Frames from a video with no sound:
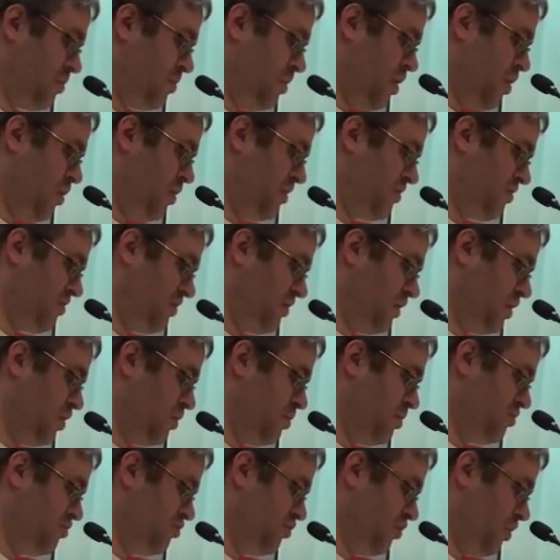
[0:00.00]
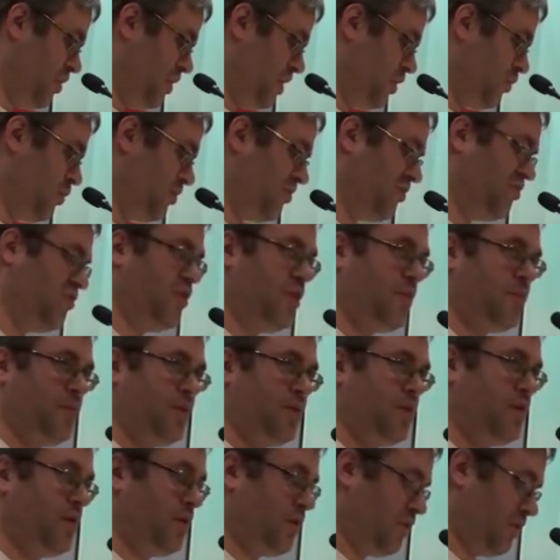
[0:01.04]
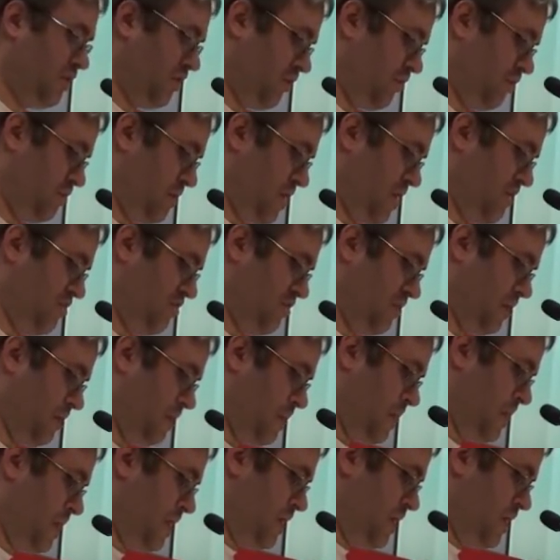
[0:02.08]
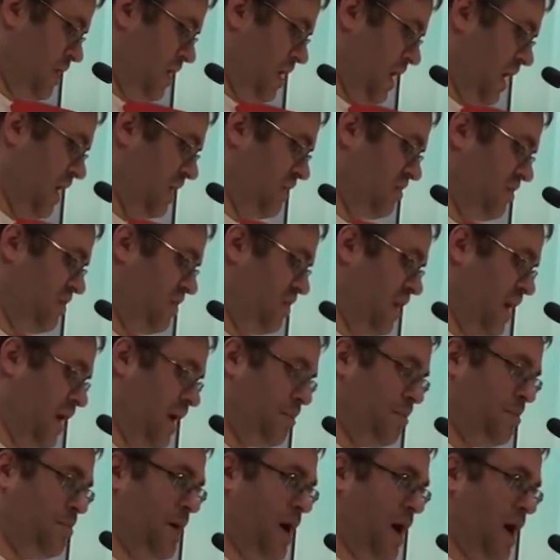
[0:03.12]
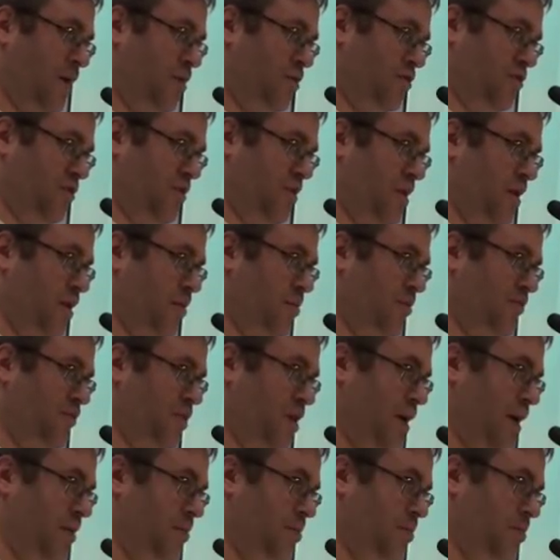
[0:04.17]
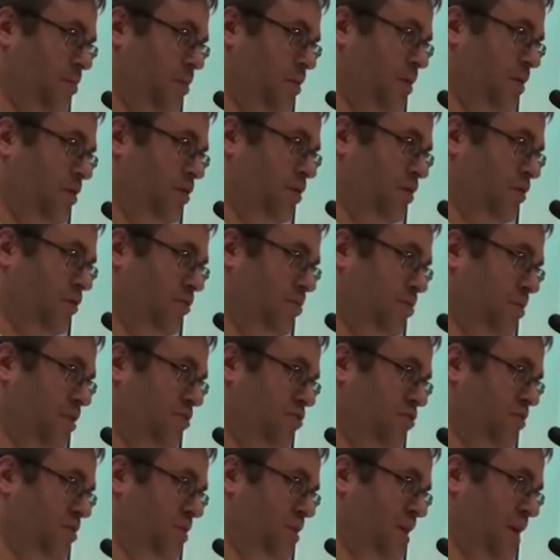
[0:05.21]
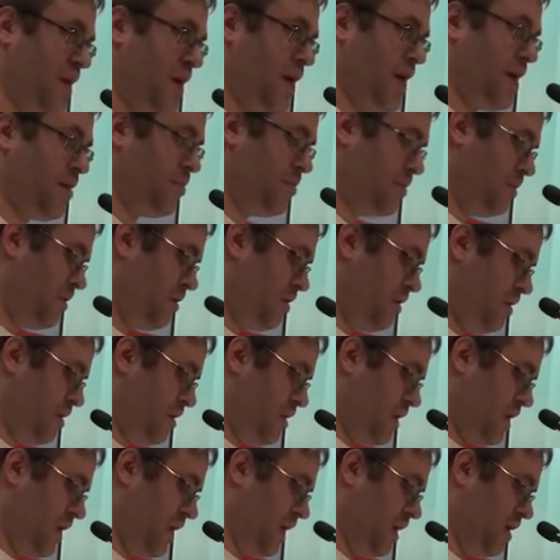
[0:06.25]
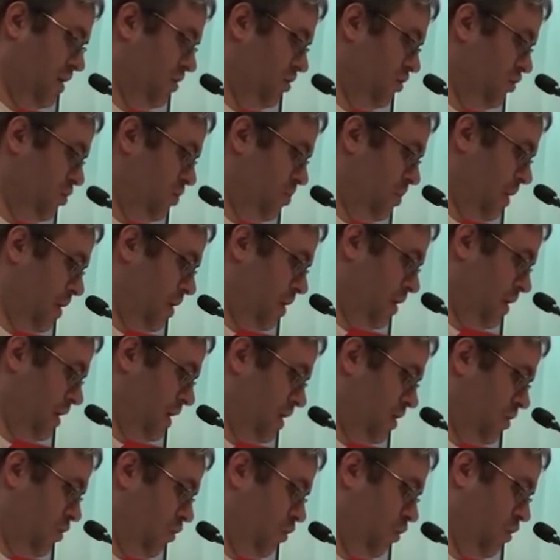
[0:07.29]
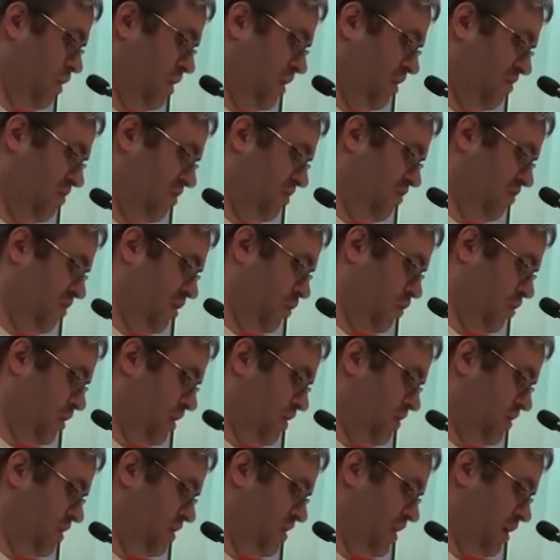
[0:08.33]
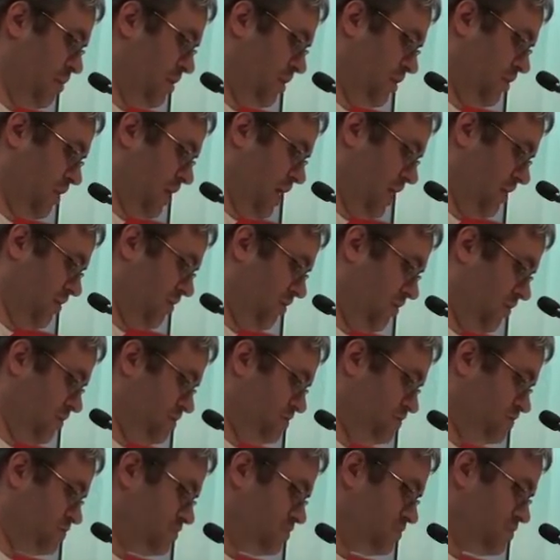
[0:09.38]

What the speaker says: the components of the new majority would seek political expression. And it did not matter to him if that political expression came in a new party or an existing one of the Democrats.